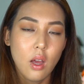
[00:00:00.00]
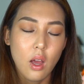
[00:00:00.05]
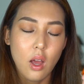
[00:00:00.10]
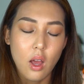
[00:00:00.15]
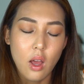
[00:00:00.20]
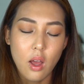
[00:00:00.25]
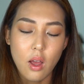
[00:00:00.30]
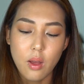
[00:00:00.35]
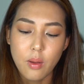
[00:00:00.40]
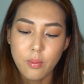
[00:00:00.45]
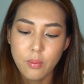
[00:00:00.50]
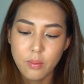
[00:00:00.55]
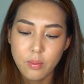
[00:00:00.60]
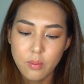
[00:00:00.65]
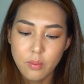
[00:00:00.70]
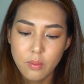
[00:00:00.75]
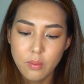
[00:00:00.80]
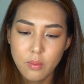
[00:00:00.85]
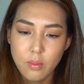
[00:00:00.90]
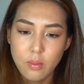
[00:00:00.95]

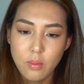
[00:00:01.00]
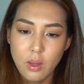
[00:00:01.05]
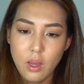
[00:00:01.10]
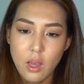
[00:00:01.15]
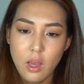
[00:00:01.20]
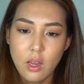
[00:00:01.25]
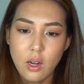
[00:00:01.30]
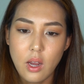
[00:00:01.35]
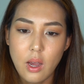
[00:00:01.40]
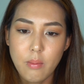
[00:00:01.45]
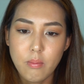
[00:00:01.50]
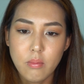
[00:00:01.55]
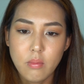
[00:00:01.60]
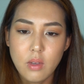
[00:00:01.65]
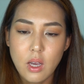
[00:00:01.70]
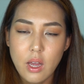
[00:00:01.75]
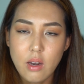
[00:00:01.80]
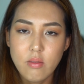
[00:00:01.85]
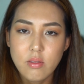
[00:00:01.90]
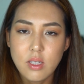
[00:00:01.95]
And I'm
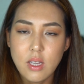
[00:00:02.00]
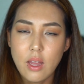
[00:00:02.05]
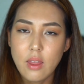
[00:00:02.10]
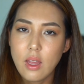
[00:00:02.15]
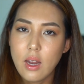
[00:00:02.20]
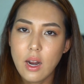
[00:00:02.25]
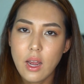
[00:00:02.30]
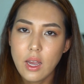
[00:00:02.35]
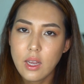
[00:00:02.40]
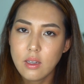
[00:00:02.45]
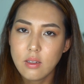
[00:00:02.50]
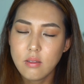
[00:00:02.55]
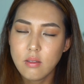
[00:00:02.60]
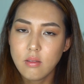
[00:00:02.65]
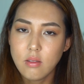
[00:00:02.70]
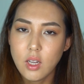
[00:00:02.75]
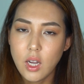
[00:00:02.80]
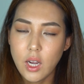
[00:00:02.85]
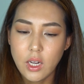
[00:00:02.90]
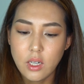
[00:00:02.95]
kind of sad that
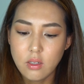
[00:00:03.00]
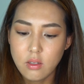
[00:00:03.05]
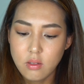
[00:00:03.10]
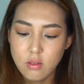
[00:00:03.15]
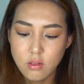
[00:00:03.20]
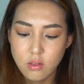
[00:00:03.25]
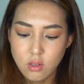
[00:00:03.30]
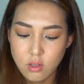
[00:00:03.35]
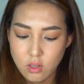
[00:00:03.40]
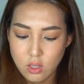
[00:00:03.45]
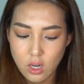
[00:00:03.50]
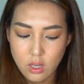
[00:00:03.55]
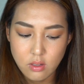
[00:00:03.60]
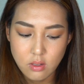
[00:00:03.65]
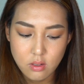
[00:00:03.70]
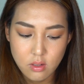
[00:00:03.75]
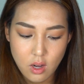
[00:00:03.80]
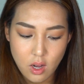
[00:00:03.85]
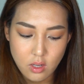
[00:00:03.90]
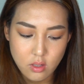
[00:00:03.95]
I
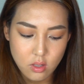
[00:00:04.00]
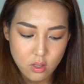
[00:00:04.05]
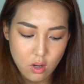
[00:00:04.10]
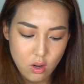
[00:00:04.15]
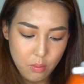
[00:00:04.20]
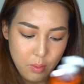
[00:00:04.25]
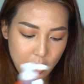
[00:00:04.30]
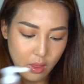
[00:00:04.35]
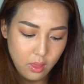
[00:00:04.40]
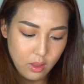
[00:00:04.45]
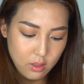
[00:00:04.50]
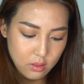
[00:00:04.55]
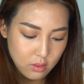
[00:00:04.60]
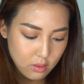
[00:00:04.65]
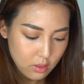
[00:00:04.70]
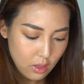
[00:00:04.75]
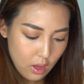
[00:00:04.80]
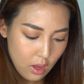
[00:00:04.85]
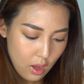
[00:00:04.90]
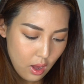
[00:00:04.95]
just got to know about
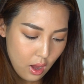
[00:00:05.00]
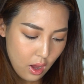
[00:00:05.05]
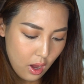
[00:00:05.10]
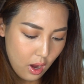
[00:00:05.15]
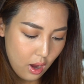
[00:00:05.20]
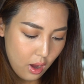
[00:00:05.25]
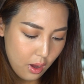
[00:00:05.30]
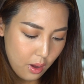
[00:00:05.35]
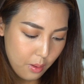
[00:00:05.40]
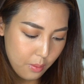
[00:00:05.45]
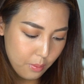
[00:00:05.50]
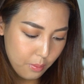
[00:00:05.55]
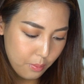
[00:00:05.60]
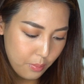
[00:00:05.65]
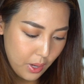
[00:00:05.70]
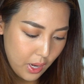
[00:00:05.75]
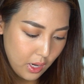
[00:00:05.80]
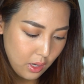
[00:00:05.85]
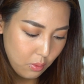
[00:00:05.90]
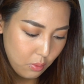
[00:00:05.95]
this.
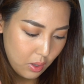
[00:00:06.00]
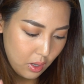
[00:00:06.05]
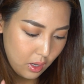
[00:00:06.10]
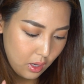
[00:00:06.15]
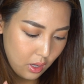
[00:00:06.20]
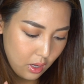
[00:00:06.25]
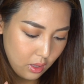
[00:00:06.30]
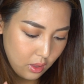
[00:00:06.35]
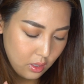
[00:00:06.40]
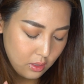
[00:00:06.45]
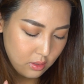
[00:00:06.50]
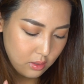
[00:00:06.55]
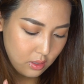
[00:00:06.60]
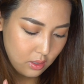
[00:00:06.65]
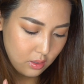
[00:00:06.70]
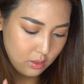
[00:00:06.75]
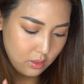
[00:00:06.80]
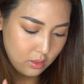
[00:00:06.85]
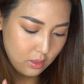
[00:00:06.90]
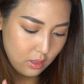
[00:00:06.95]
But anyway, this
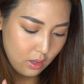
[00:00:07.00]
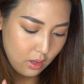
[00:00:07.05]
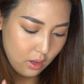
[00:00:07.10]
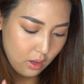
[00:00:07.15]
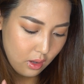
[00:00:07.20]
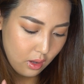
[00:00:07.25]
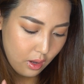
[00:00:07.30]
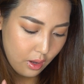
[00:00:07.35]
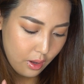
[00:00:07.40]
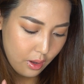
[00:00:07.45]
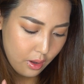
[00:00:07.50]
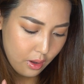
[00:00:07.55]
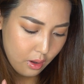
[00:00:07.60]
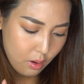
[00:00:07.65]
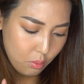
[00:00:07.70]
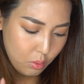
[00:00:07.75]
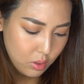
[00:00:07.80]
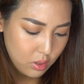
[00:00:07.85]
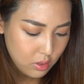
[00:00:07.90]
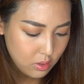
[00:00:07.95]
is,
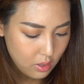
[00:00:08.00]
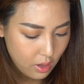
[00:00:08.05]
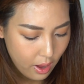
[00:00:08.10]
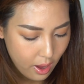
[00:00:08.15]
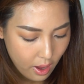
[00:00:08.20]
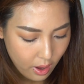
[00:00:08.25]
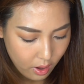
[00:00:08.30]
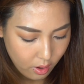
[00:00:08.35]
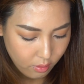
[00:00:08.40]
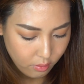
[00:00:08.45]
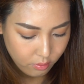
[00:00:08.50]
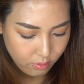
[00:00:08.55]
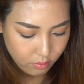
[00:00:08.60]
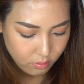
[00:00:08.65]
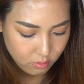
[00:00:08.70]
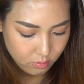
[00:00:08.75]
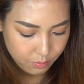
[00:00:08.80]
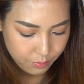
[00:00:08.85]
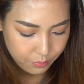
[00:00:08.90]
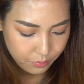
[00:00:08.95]
what does it have?
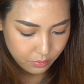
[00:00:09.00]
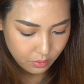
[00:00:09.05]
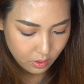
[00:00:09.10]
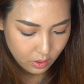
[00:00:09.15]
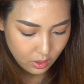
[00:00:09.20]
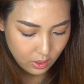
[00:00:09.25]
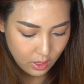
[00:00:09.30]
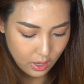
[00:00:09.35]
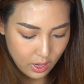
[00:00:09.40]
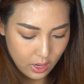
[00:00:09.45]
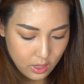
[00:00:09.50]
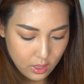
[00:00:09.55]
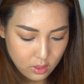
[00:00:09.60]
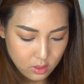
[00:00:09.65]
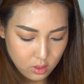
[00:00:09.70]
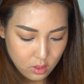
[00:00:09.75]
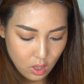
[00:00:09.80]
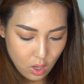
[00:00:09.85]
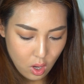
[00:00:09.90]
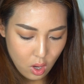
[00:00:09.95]
It
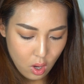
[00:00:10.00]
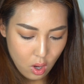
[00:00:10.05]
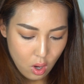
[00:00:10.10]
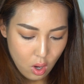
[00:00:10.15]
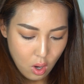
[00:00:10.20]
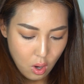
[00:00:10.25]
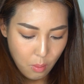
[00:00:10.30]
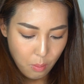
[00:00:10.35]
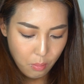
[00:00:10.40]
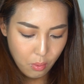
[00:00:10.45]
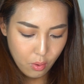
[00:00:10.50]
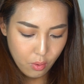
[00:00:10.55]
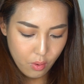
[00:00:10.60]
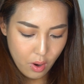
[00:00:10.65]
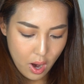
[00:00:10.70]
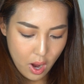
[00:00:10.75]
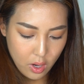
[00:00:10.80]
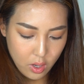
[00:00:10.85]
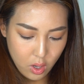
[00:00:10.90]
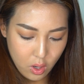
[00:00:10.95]
has
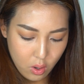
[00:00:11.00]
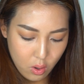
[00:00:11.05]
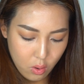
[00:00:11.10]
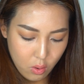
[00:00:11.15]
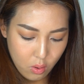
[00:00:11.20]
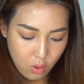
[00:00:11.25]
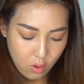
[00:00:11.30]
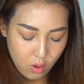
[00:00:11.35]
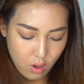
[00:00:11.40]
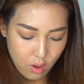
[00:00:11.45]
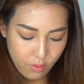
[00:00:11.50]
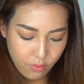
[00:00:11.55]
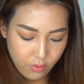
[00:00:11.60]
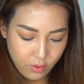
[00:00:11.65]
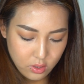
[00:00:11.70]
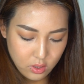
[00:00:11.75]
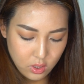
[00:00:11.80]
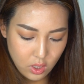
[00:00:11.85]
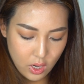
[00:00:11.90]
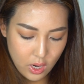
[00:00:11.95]
Borago
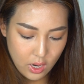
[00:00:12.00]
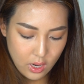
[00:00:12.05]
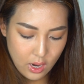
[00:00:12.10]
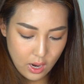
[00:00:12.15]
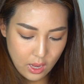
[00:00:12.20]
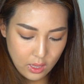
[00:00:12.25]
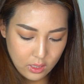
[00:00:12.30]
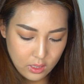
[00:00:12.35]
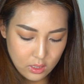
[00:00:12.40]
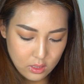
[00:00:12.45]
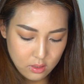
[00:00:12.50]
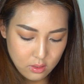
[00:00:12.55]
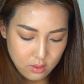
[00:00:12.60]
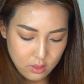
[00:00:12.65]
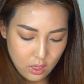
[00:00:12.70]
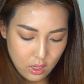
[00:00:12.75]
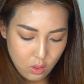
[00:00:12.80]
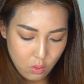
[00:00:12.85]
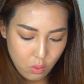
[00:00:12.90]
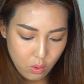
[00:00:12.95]
officinalis
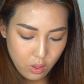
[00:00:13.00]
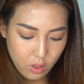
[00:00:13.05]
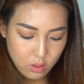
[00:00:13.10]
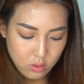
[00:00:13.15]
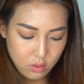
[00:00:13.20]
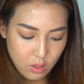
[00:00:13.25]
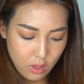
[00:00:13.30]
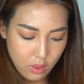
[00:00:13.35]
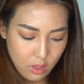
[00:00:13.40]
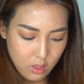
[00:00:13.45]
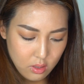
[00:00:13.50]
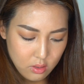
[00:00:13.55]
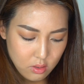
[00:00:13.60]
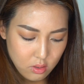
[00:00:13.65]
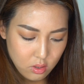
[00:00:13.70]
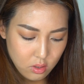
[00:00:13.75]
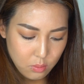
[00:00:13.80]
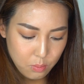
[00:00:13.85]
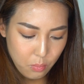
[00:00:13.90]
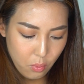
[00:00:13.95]
seed oil. So I think
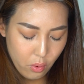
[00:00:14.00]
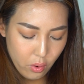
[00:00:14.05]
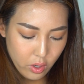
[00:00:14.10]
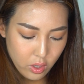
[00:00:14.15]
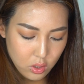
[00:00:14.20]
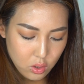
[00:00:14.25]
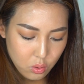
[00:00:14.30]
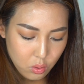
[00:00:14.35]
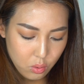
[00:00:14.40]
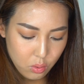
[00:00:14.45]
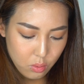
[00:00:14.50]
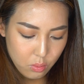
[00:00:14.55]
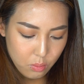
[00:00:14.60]
that's just borage?